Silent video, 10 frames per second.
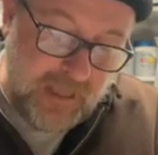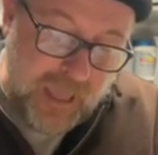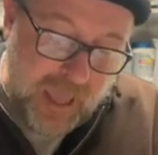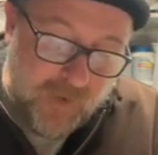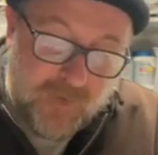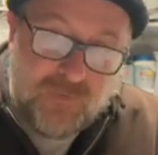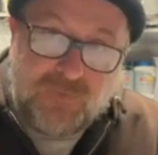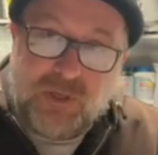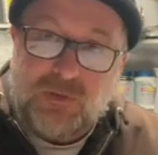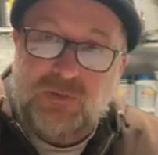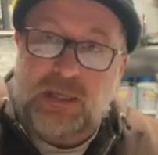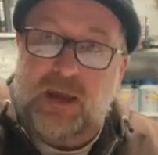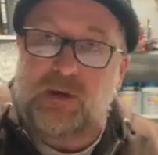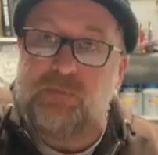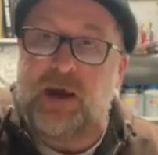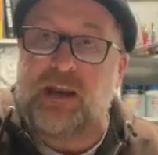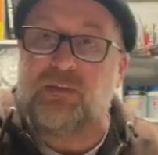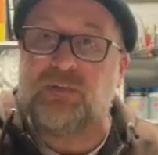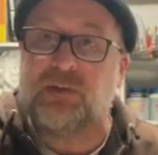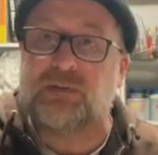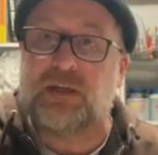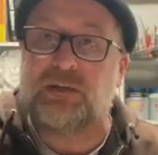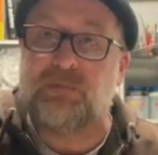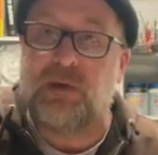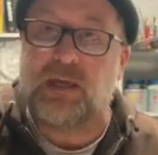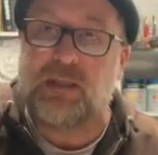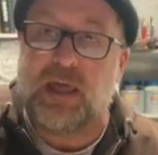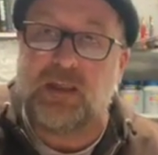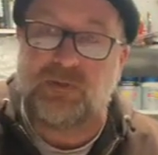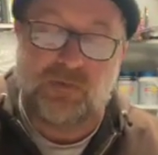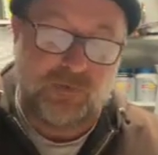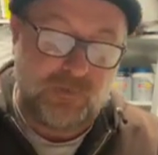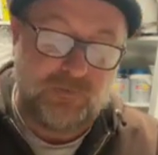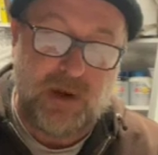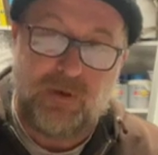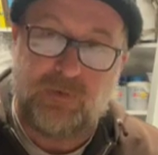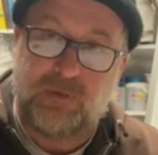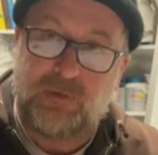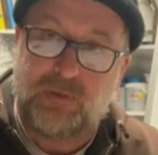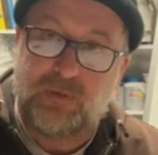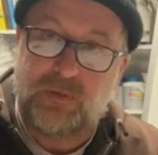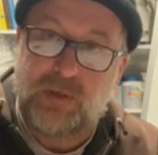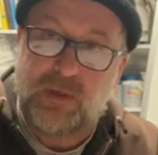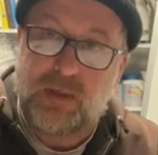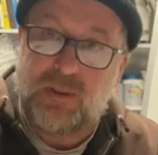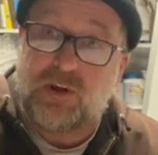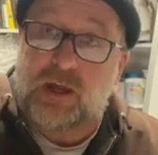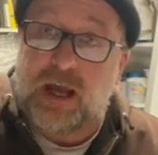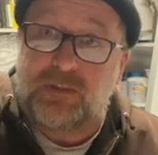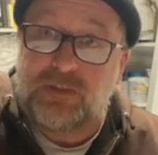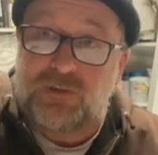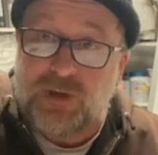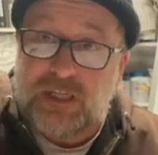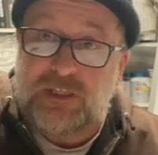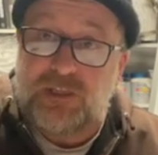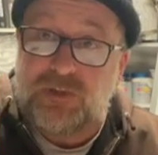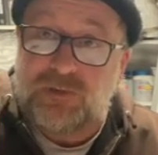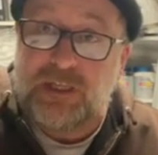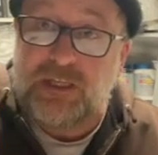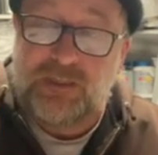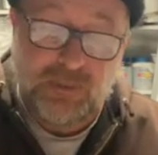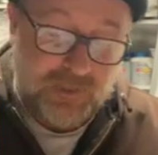how it feels, how your body feels as you're making that circle around. The concentration you need to